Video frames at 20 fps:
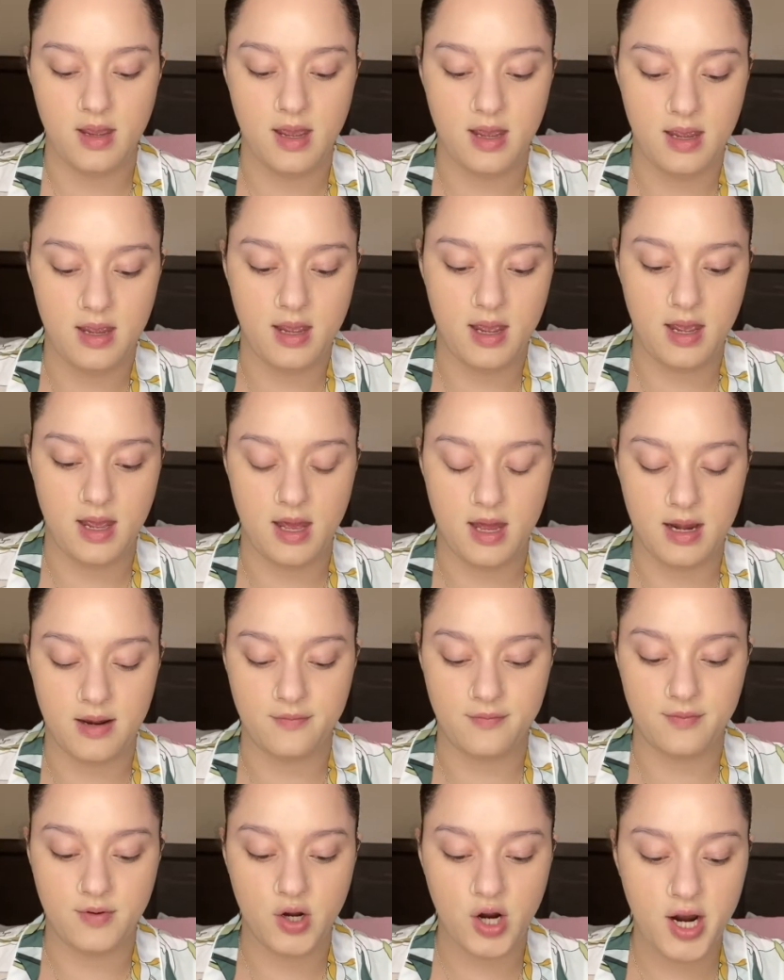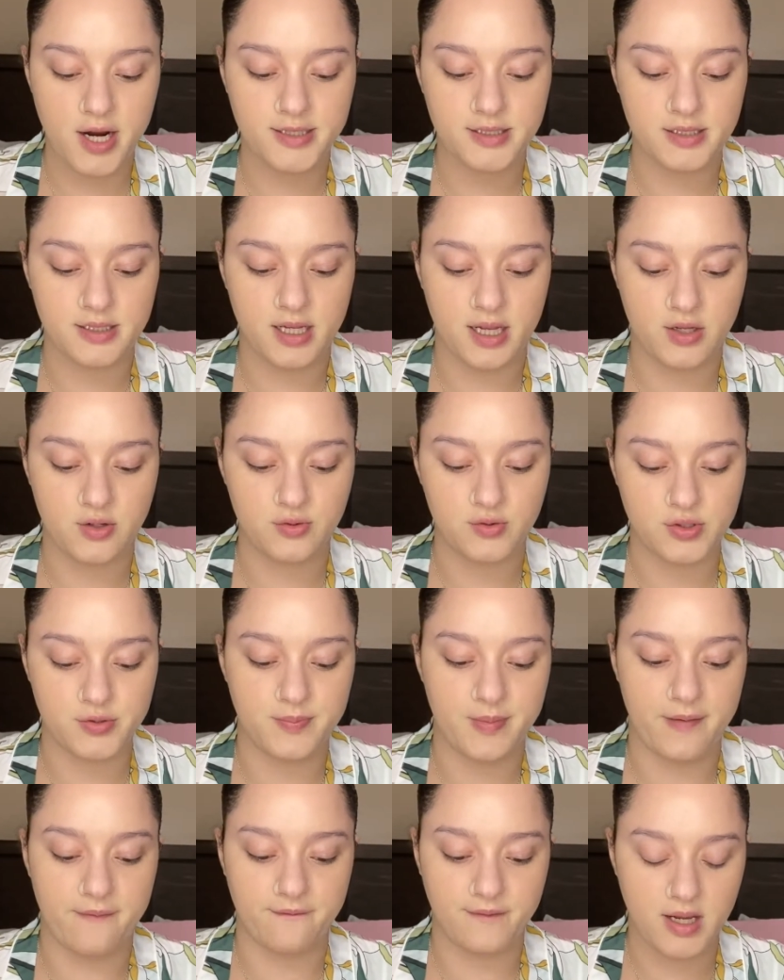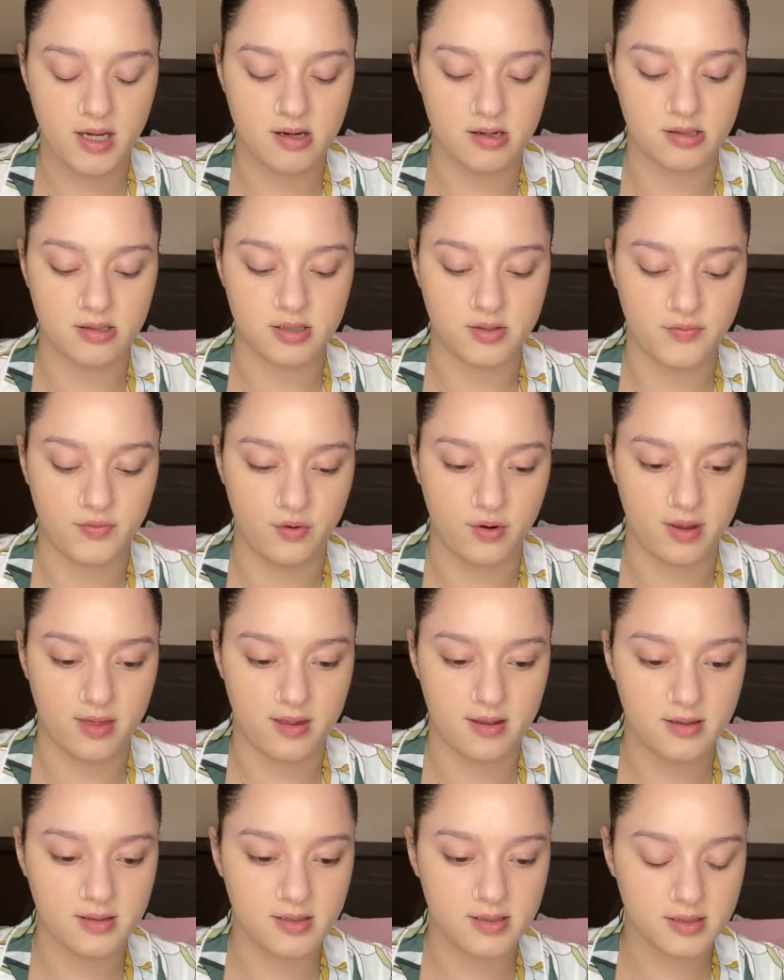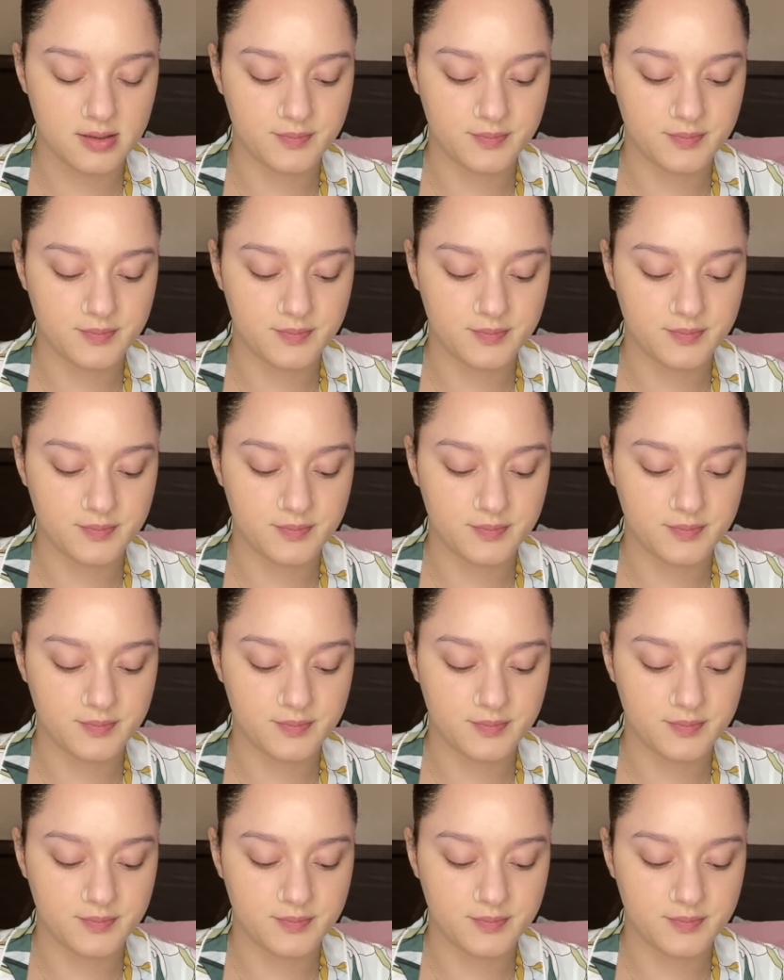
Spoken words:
And of course I use my fingers for this.